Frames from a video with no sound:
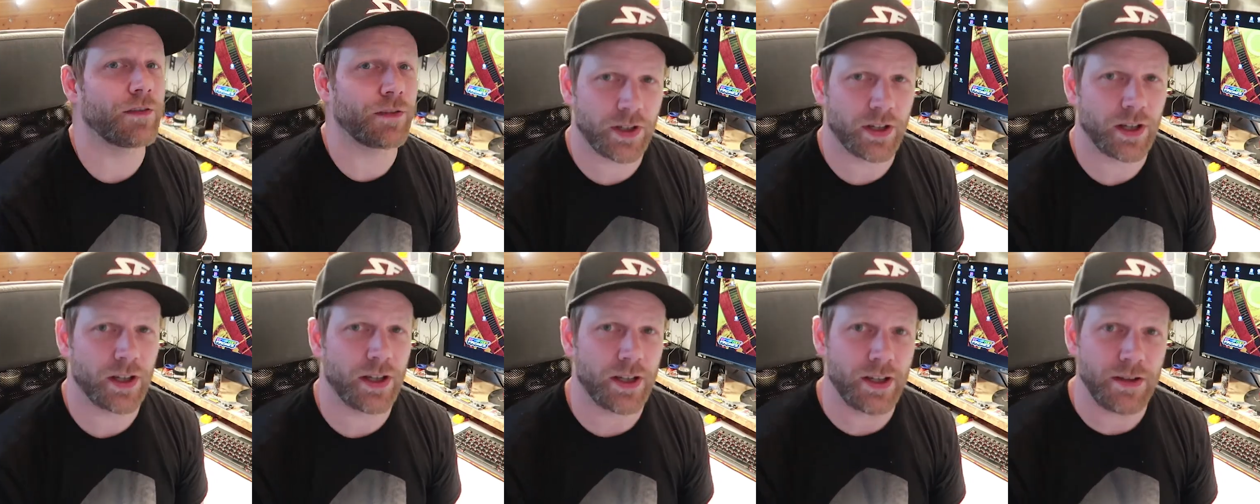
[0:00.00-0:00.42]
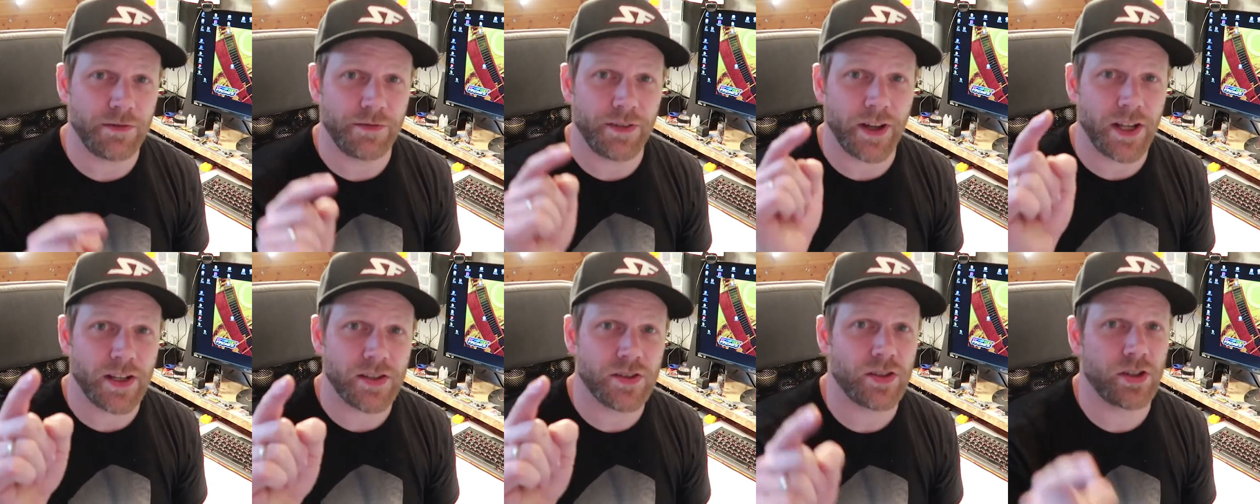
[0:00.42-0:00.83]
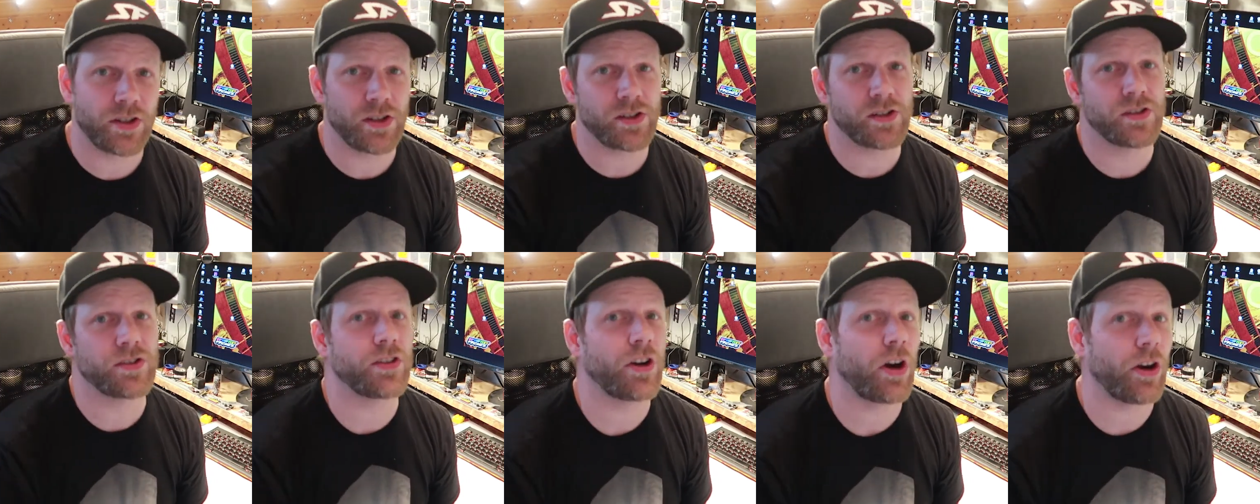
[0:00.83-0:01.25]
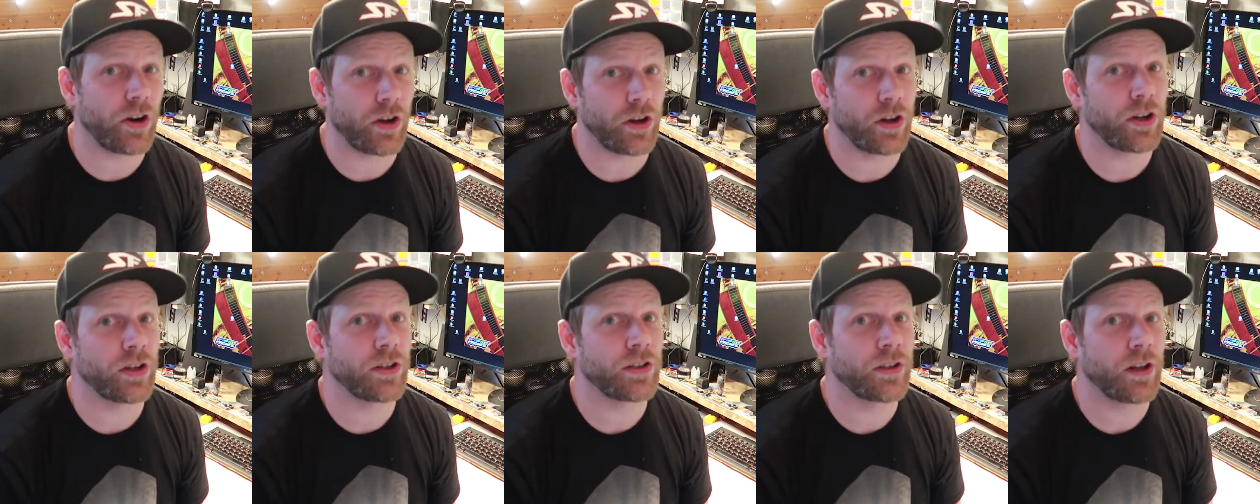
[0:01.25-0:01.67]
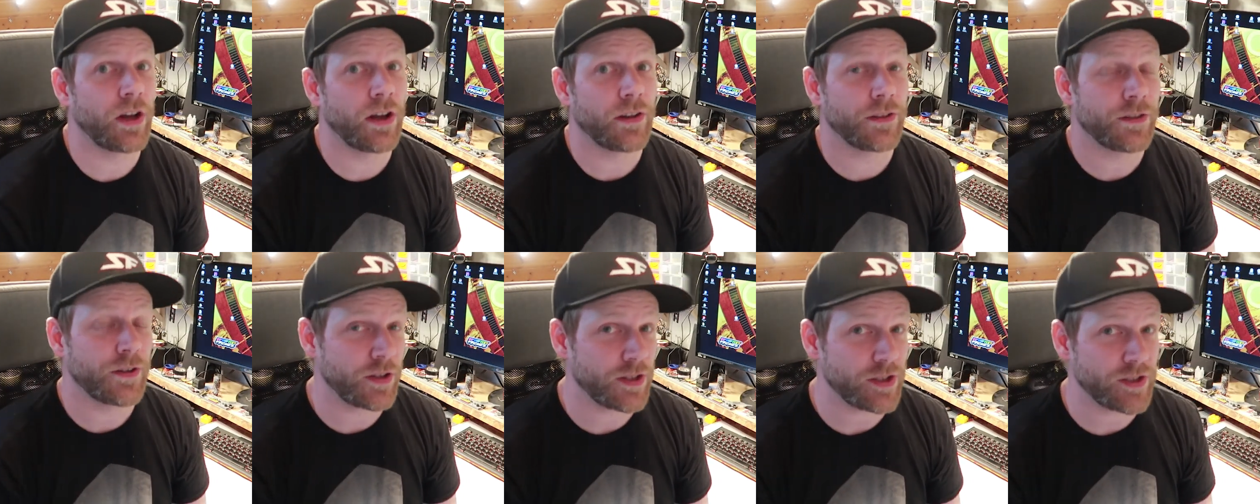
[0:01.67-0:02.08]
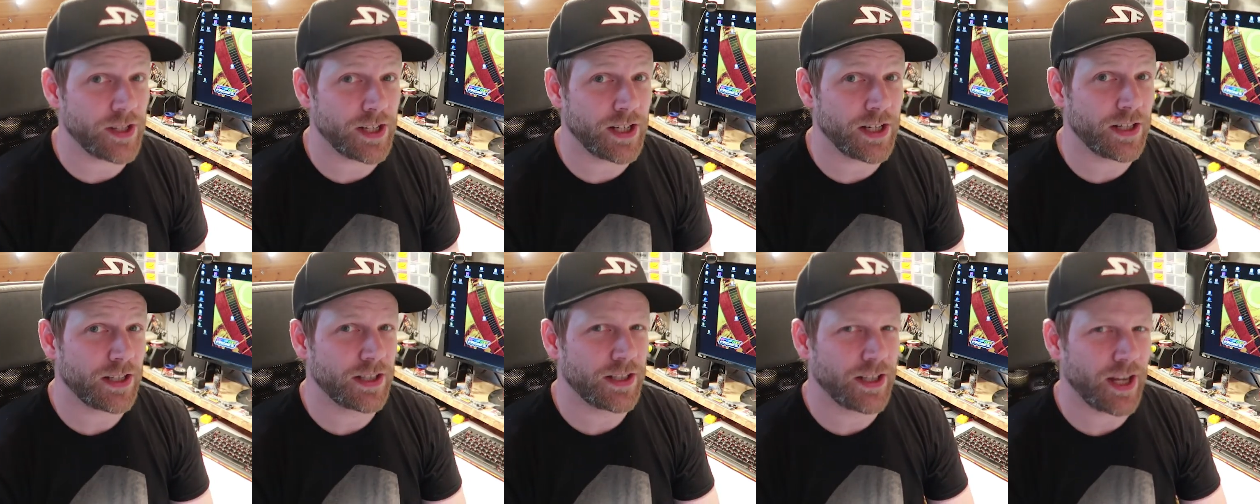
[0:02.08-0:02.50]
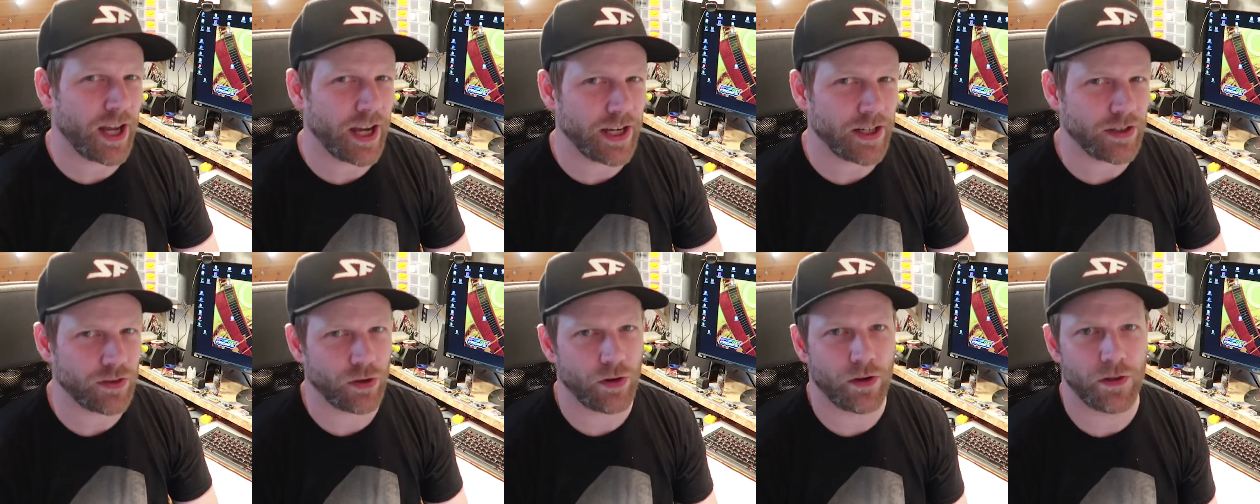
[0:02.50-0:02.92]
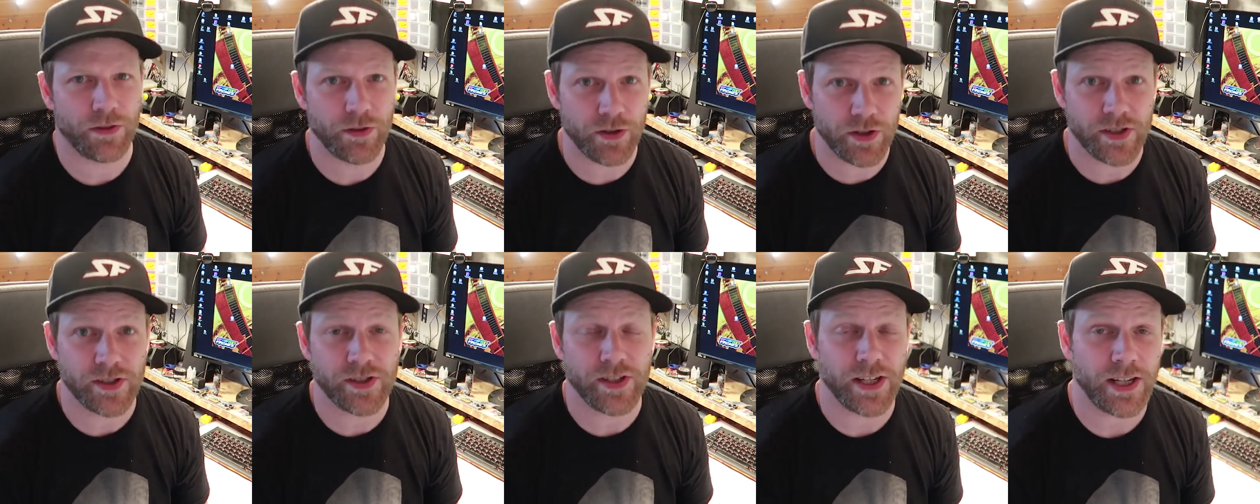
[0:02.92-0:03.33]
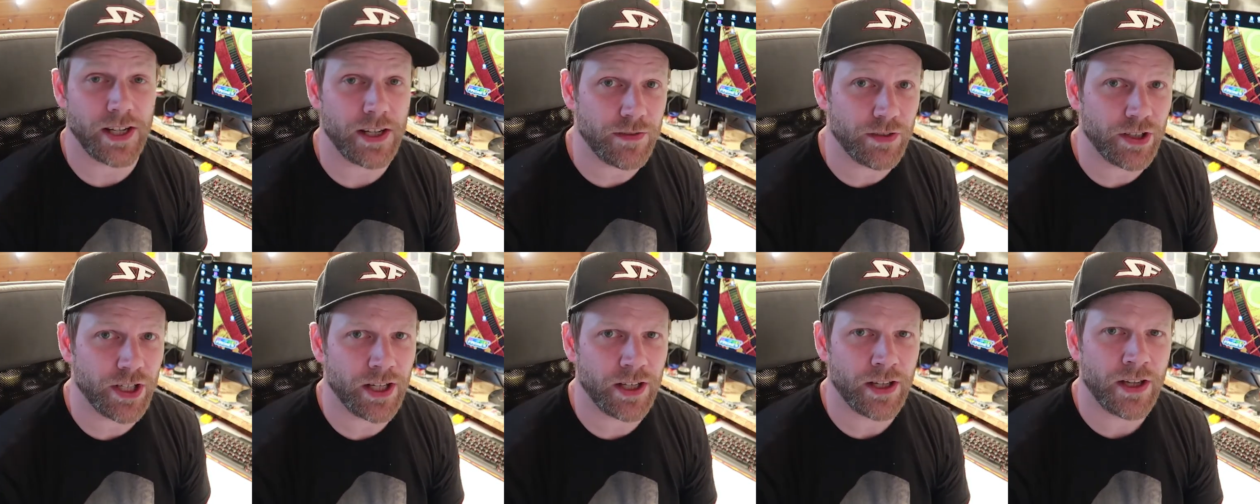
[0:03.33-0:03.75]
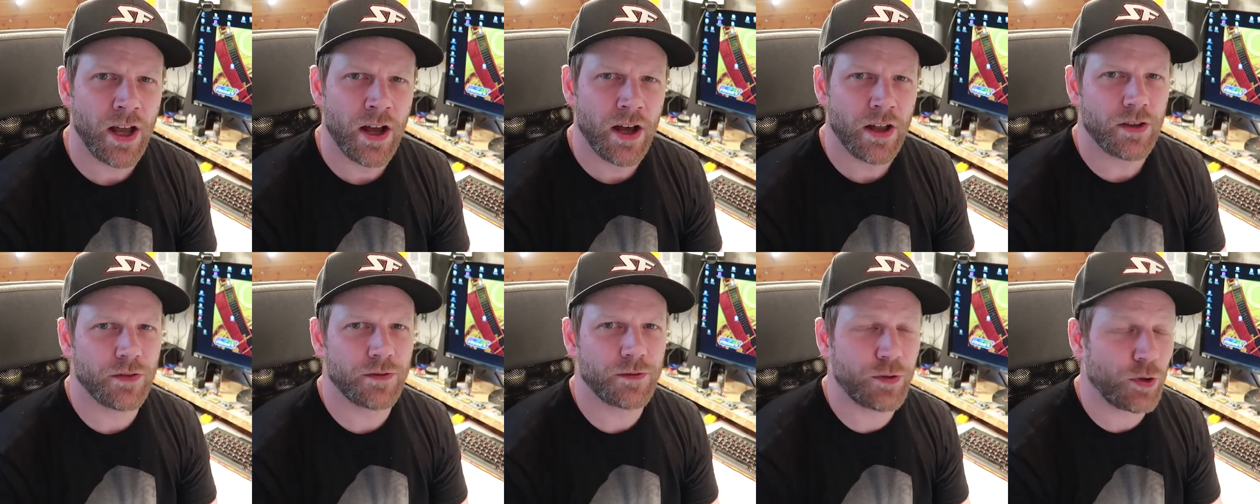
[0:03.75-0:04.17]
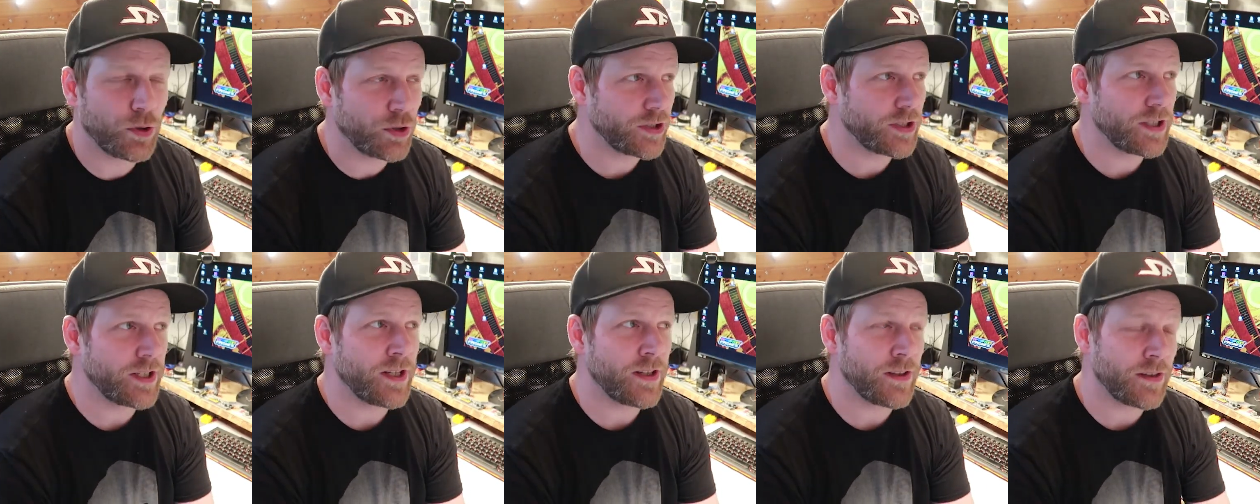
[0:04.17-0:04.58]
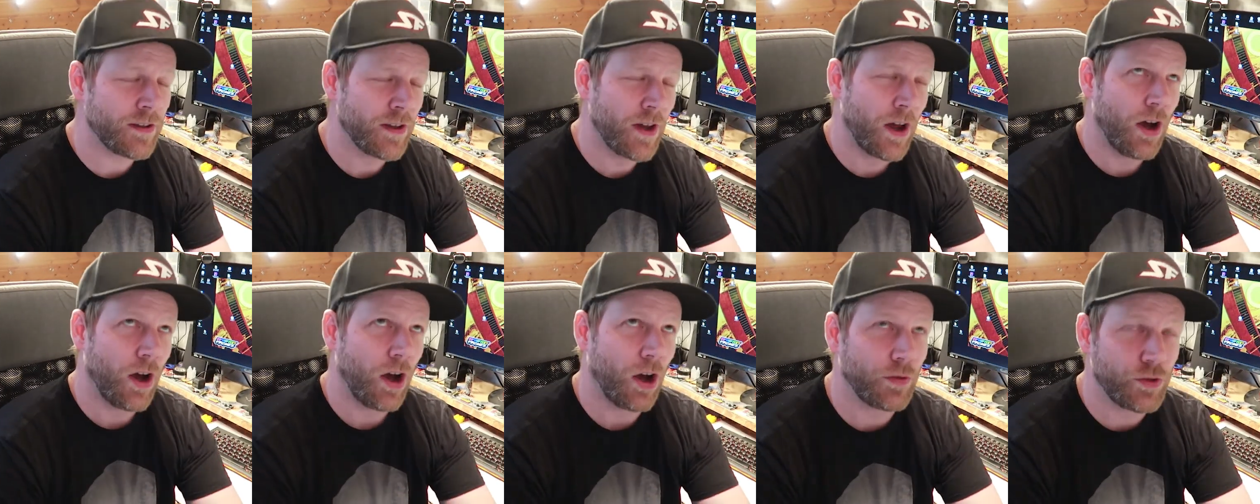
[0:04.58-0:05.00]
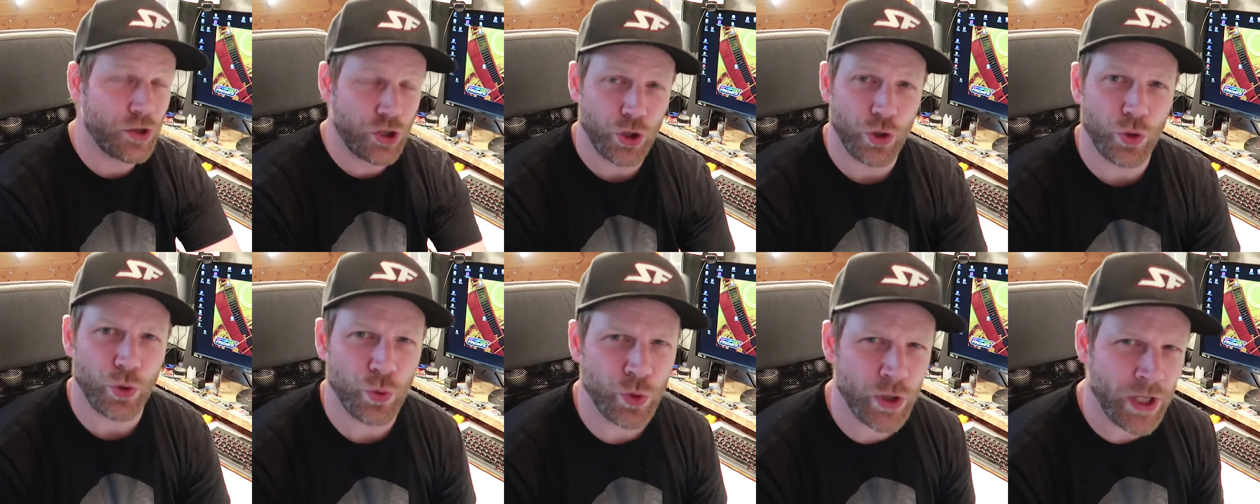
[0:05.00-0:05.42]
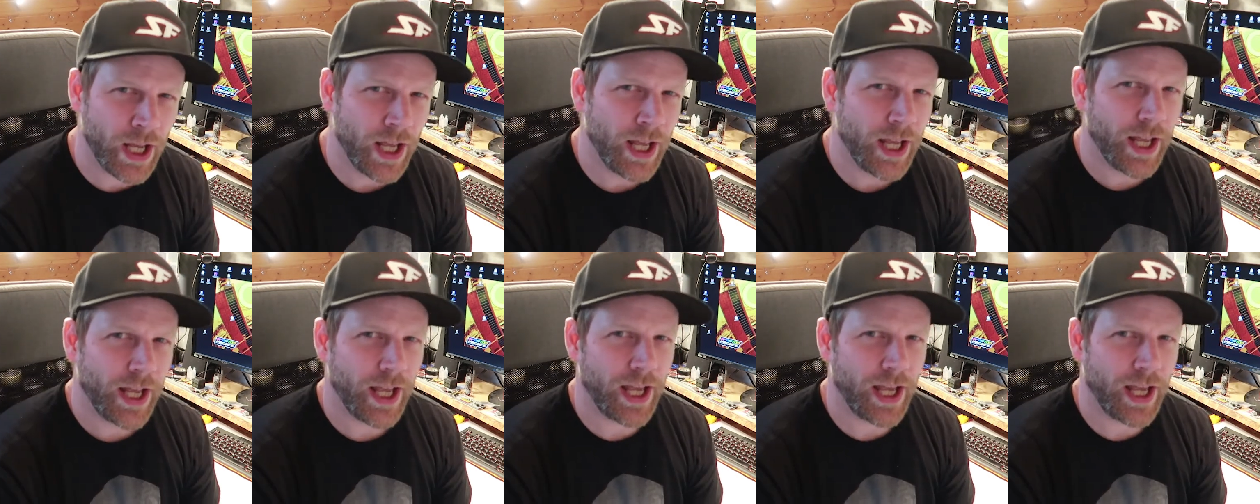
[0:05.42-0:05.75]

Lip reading: The event is gonna start on Thursday night or Thursday evening, the 14th of June.